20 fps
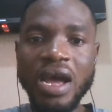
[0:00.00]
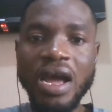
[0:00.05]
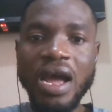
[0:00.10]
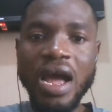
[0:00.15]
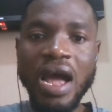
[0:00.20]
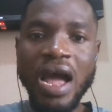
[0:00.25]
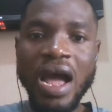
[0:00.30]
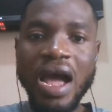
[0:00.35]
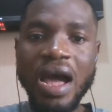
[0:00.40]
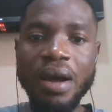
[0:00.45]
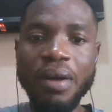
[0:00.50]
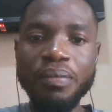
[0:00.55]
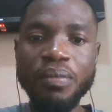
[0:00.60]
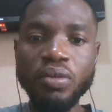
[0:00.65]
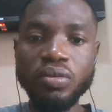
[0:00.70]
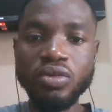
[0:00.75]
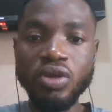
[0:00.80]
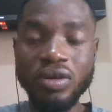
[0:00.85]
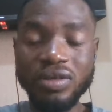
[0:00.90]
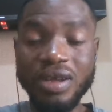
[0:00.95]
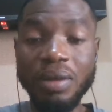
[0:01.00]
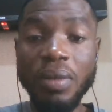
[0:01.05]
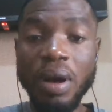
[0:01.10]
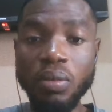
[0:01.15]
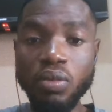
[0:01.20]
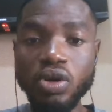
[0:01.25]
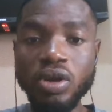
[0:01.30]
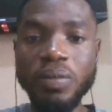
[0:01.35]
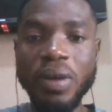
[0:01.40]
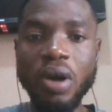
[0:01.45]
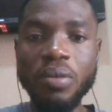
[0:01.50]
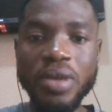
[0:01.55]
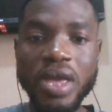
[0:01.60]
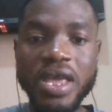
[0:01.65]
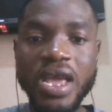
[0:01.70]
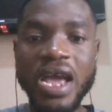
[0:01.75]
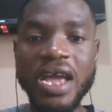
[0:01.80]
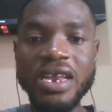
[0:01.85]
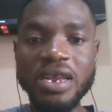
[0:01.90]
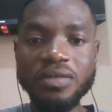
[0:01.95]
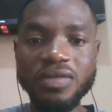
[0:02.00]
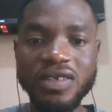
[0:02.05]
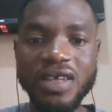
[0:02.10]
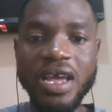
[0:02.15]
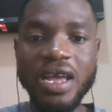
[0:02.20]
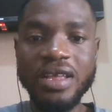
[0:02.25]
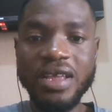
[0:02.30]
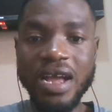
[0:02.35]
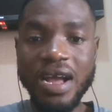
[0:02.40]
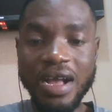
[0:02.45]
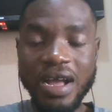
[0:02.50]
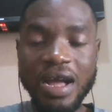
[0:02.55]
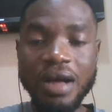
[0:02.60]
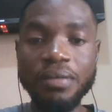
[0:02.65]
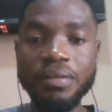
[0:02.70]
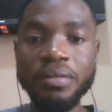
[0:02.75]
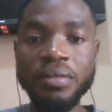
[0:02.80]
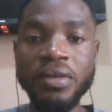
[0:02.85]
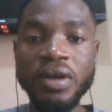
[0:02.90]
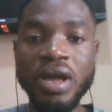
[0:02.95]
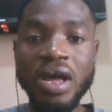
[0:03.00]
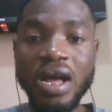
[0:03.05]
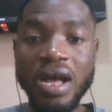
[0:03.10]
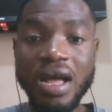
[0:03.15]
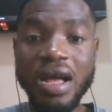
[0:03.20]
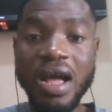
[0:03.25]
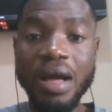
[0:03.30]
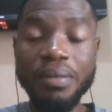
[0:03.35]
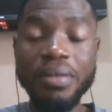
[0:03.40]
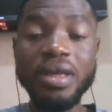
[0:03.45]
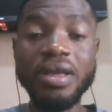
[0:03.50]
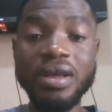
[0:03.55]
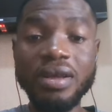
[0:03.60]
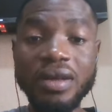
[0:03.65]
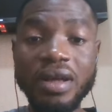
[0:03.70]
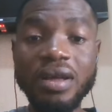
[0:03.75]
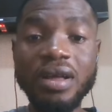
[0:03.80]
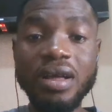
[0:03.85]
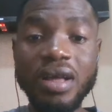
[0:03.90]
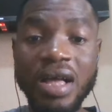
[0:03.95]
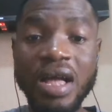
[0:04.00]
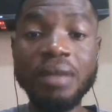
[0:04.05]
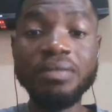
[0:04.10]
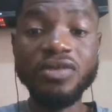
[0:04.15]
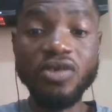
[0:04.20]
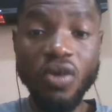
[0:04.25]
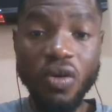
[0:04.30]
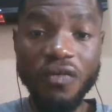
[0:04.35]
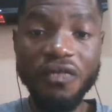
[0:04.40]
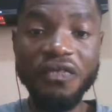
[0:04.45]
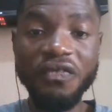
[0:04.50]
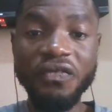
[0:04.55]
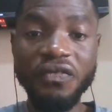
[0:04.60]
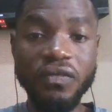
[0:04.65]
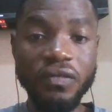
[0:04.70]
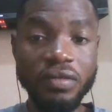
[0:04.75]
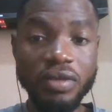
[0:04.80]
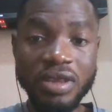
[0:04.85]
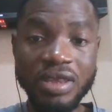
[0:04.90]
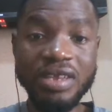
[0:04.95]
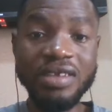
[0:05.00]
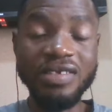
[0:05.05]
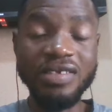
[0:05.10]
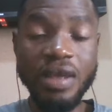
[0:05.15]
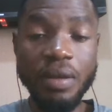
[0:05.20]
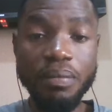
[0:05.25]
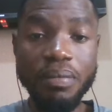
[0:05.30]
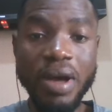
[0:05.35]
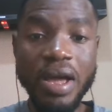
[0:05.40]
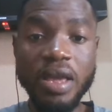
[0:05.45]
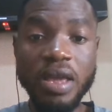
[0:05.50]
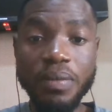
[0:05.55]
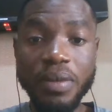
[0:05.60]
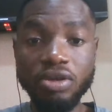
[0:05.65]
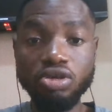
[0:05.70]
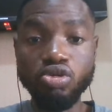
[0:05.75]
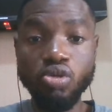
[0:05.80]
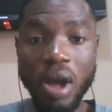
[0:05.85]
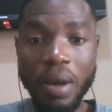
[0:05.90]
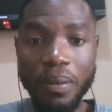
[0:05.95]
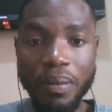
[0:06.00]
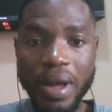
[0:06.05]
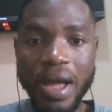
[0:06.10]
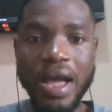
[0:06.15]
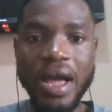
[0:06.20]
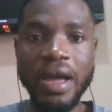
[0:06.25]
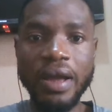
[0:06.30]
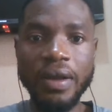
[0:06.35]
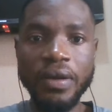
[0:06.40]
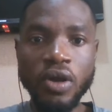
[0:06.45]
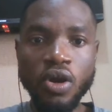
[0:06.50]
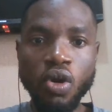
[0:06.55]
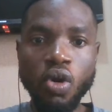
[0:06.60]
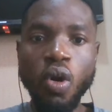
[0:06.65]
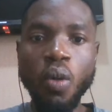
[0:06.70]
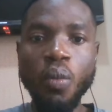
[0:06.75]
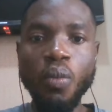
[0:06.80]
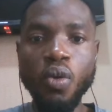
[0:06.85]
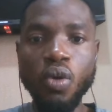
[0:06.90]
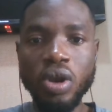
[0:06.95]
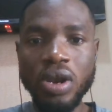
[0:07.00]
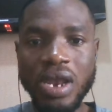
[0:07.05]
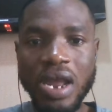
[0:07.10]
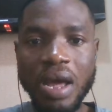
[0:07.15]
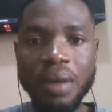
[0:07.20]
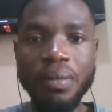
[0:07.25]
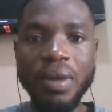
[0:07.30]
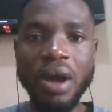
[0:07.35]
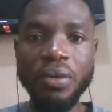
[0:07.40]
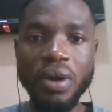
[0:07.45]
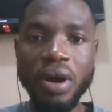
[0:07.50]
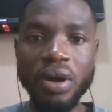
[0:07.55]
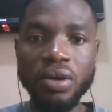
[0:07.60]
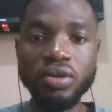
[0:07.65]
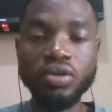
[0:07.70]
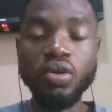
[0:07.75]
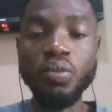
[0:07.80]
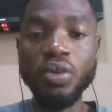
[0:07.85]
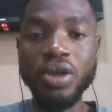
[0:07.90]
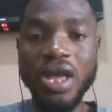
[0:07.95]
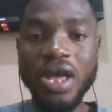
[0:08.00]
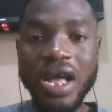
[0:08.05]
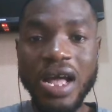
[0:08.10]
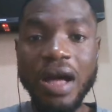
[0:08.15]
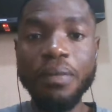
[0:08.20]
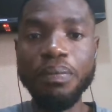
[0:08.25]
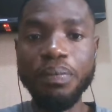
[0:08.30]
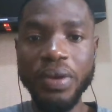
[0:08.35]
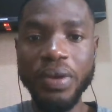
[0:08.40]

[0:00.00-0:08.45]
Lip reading: ye say de nyame ahira no no o tamfo ye de e ye kwa opo wumpu Koku Mahama oba yes obe ba pa nti no